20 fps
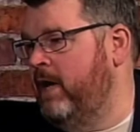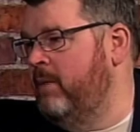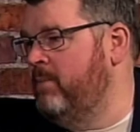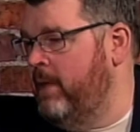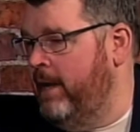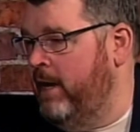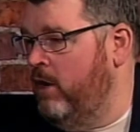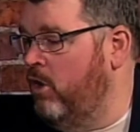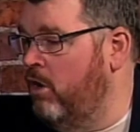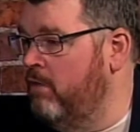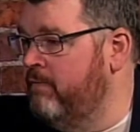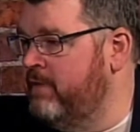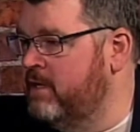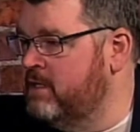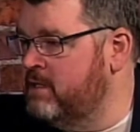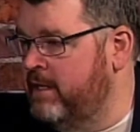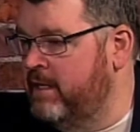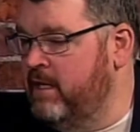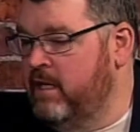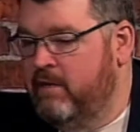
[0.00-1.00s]
game player,
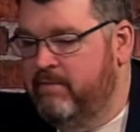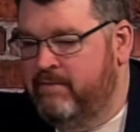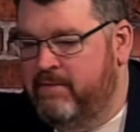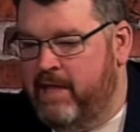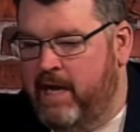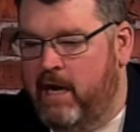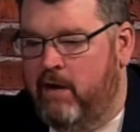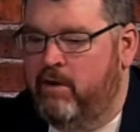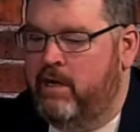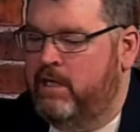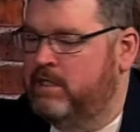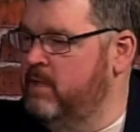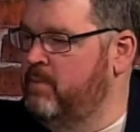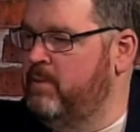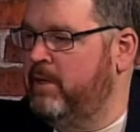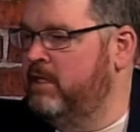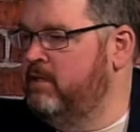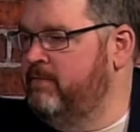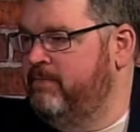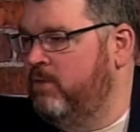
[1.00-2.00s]
obviously. For the Hurricanes, he
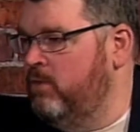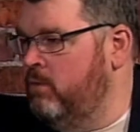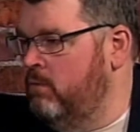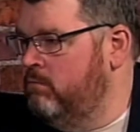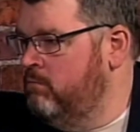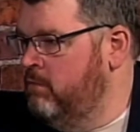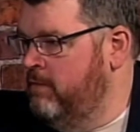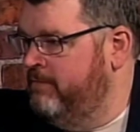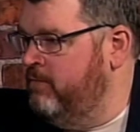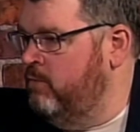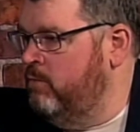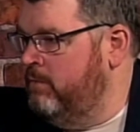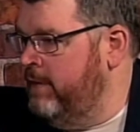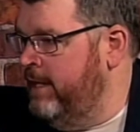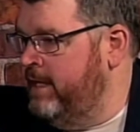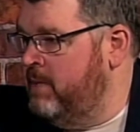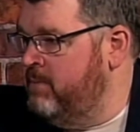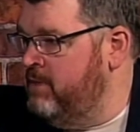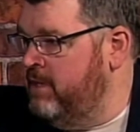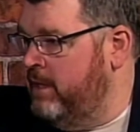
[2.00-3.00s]
plays the full
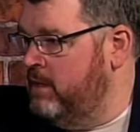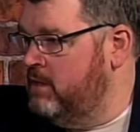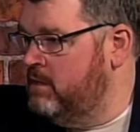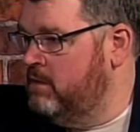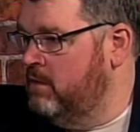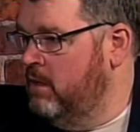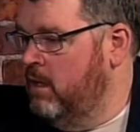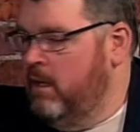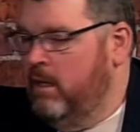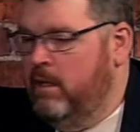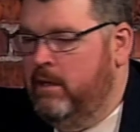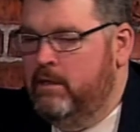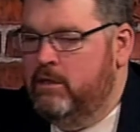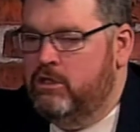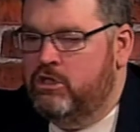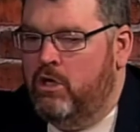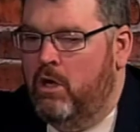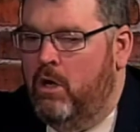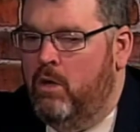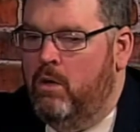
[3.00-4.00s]
80 minutes.
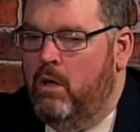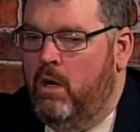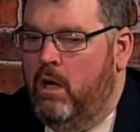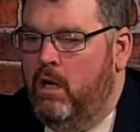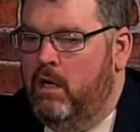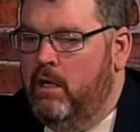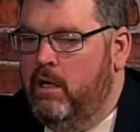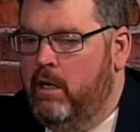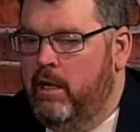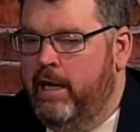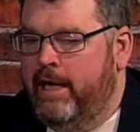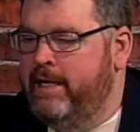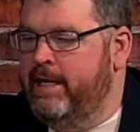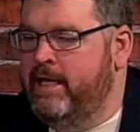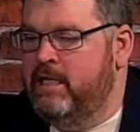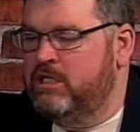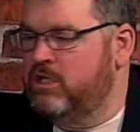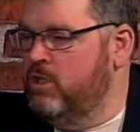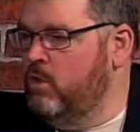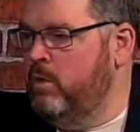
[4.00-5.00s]
So, and
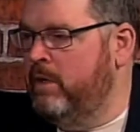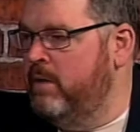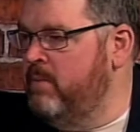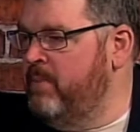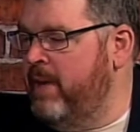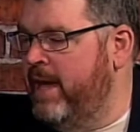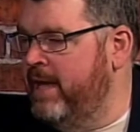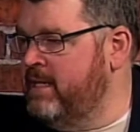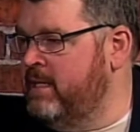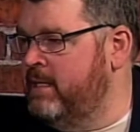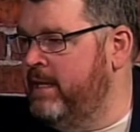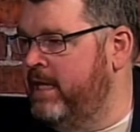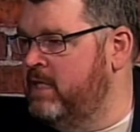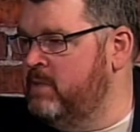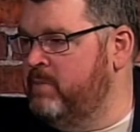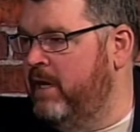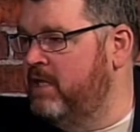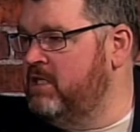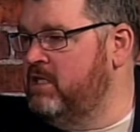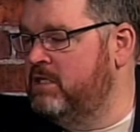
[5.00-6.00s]
he's still impacted
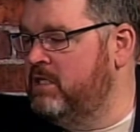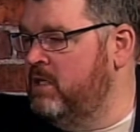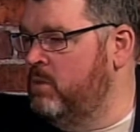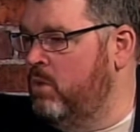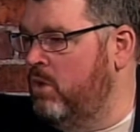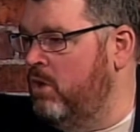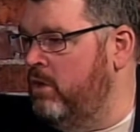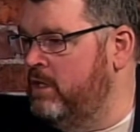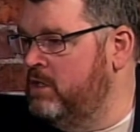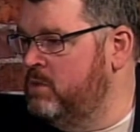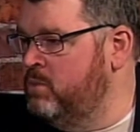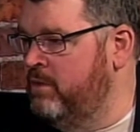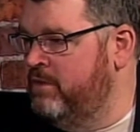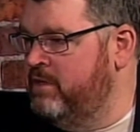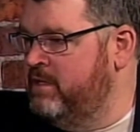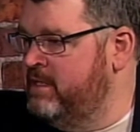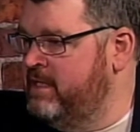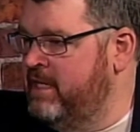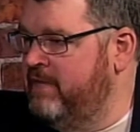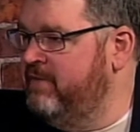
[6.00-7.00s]
as much as he was with
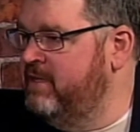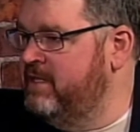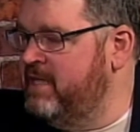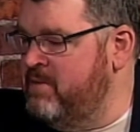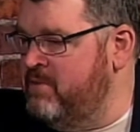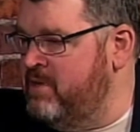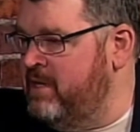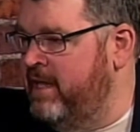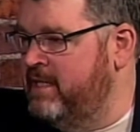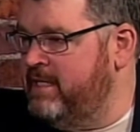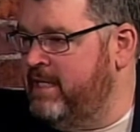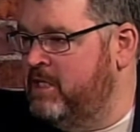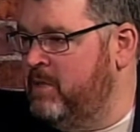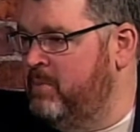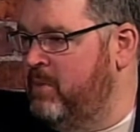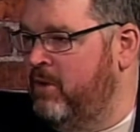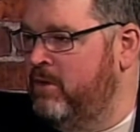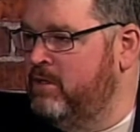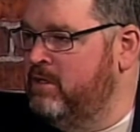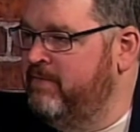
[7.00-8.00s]
70 minutes as
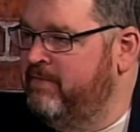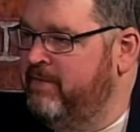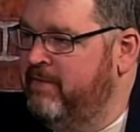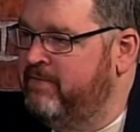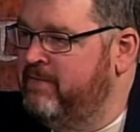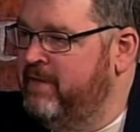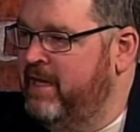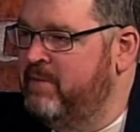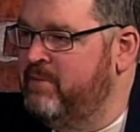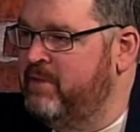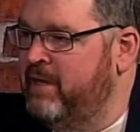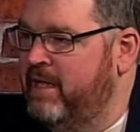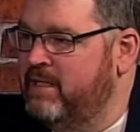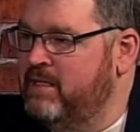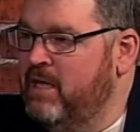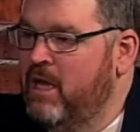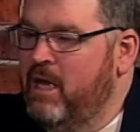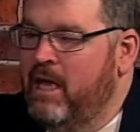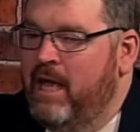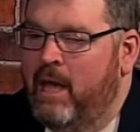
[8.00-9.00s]
opposed to 15
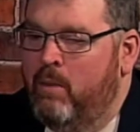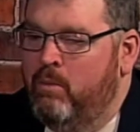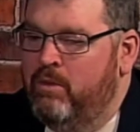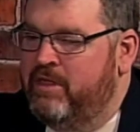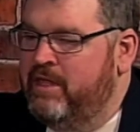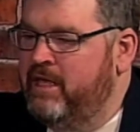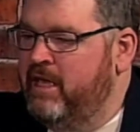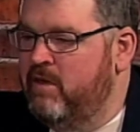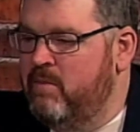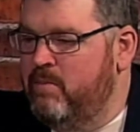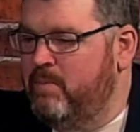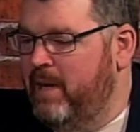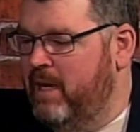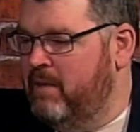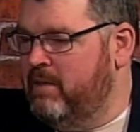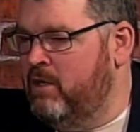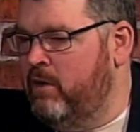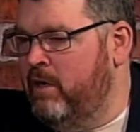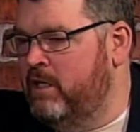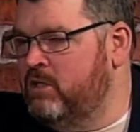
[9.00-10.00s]
minutes. And with the
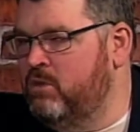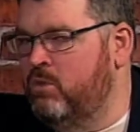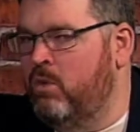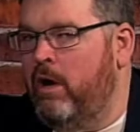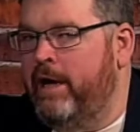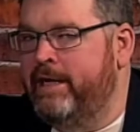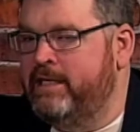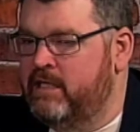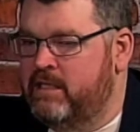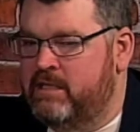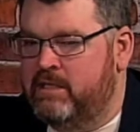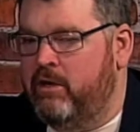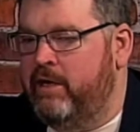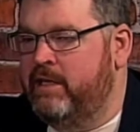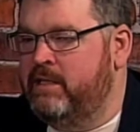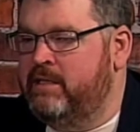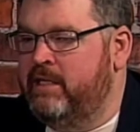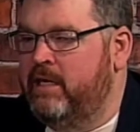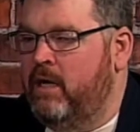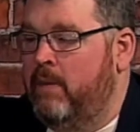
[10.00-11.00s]
impact that I saw, I
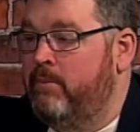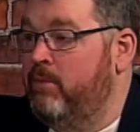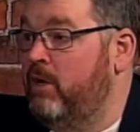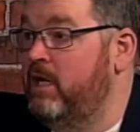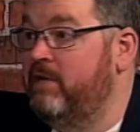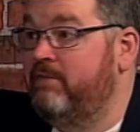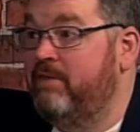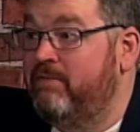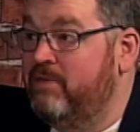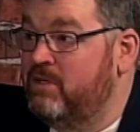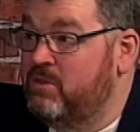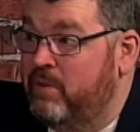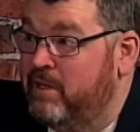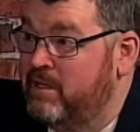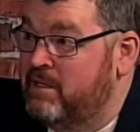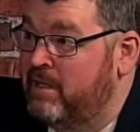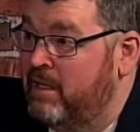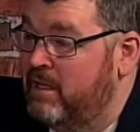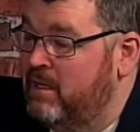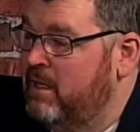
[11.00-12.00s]
said, I might have even
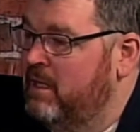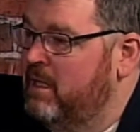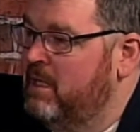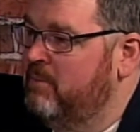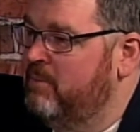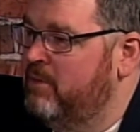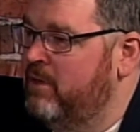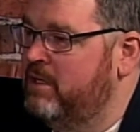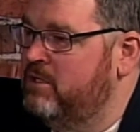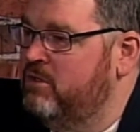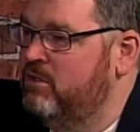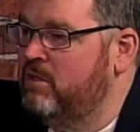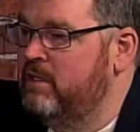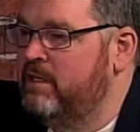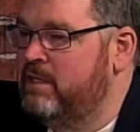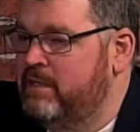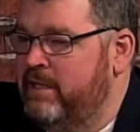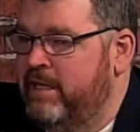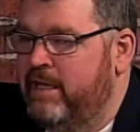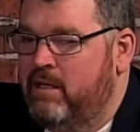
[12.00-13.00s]
tweeted it, but I
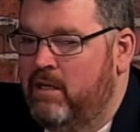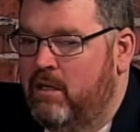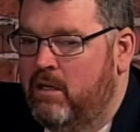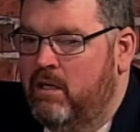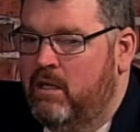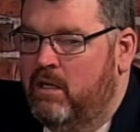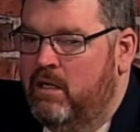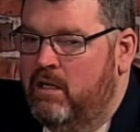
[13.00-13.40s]
certainly said,